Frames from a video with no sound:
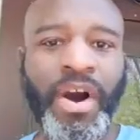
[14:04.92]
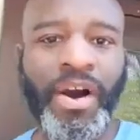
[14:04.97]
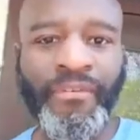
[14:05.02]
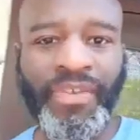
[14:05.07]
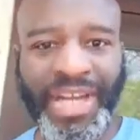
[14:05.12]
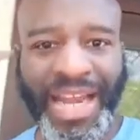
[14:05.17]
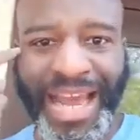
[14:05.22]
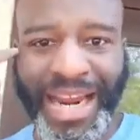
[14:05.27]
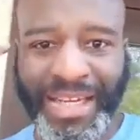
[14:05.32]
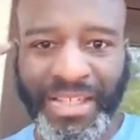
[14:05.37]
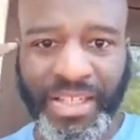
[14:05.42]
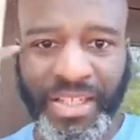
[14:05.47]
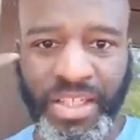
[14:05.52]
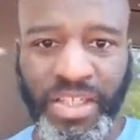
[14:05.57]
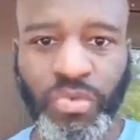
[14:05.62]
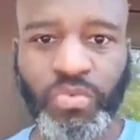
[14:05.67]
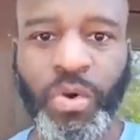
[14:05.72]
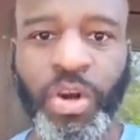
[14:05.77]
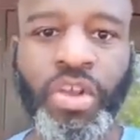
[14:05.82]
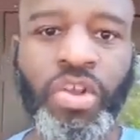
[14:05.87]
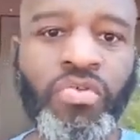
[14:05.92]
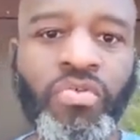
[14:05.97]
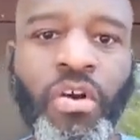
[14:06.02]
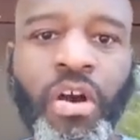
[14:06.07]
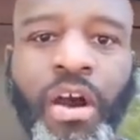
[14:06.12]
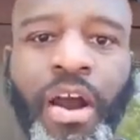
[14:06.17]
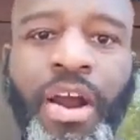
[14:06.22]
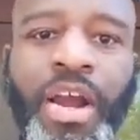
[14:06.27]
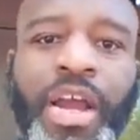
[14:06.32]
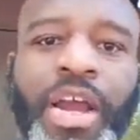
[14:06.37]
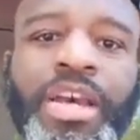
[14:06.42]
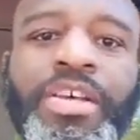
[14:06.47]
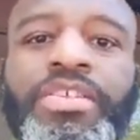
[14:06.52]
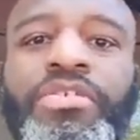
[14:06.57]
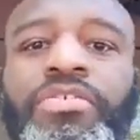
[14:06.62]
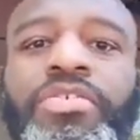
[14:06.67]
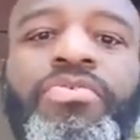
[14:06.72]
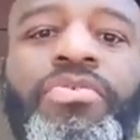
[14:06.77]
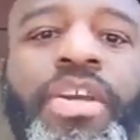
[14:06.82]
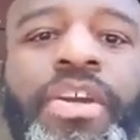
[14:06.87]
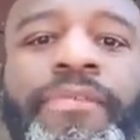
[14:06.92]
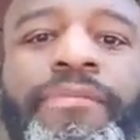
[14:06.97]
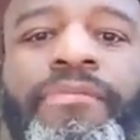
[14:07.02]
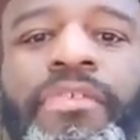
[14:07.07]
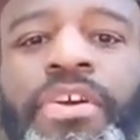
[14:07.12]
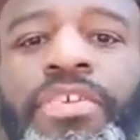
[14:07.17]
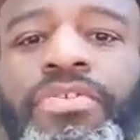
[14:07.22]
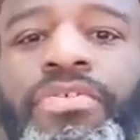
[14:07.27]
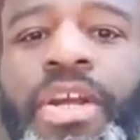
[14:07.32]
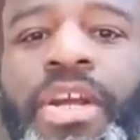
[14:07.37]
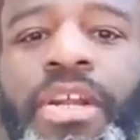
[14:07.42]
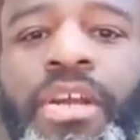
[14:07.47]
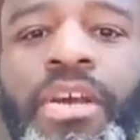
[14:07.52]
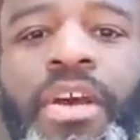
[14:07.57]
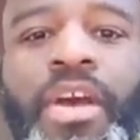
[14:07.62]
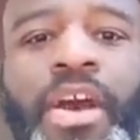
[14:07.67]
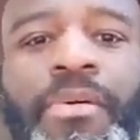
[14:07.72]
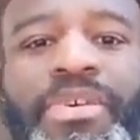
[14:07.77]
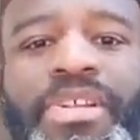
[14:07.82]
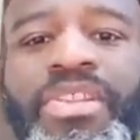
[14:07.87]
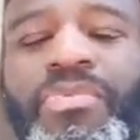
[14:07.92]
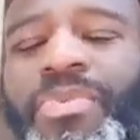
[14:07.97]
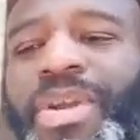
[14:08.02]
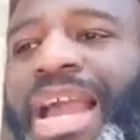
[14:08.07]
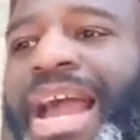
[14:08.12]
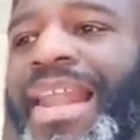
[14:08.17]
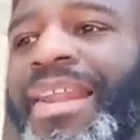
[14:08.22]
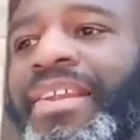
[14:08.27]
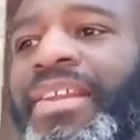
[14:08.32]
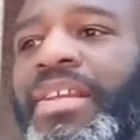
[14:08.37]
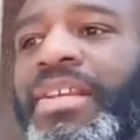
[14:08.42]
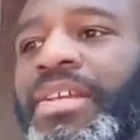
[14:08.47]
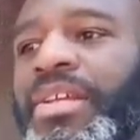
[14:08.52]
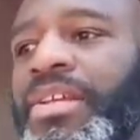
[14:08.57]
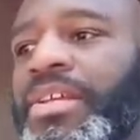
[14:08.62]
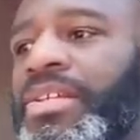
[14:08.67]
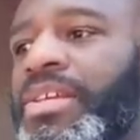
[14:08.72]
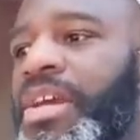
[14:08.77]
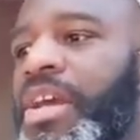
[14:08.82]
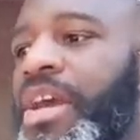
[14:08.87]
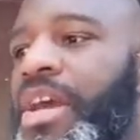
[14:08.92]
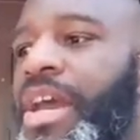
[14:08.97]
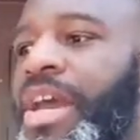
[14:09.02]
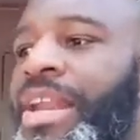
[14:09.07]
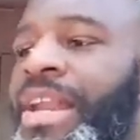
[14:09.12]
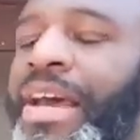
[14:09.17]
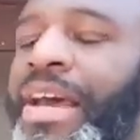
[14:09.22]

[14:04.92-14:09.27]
analysis is where you are, and so you're getting frustrated. But the reality is, and